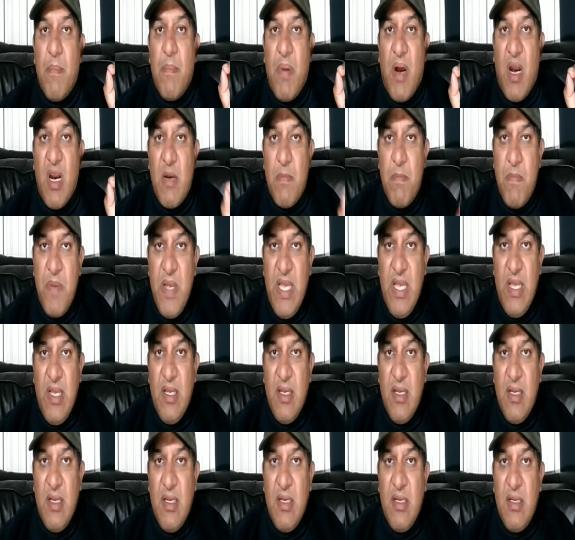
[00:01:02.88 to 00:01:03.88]
Part
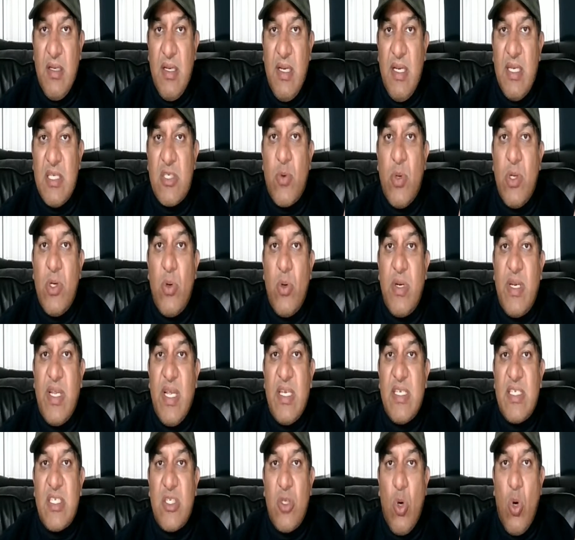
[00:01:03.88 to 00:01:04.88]
B is going to
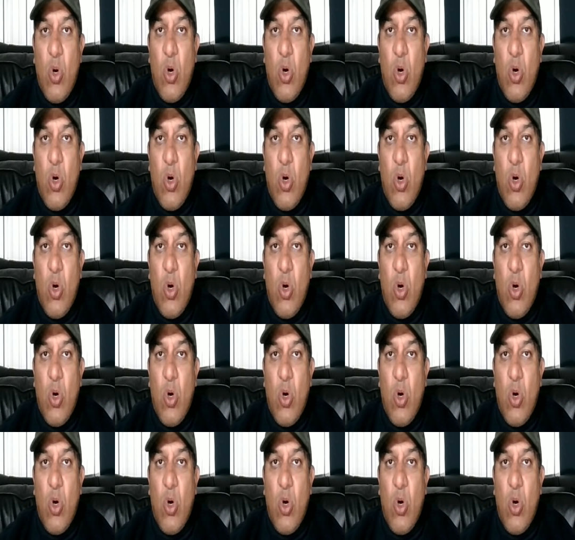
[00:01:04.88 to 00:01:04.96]
test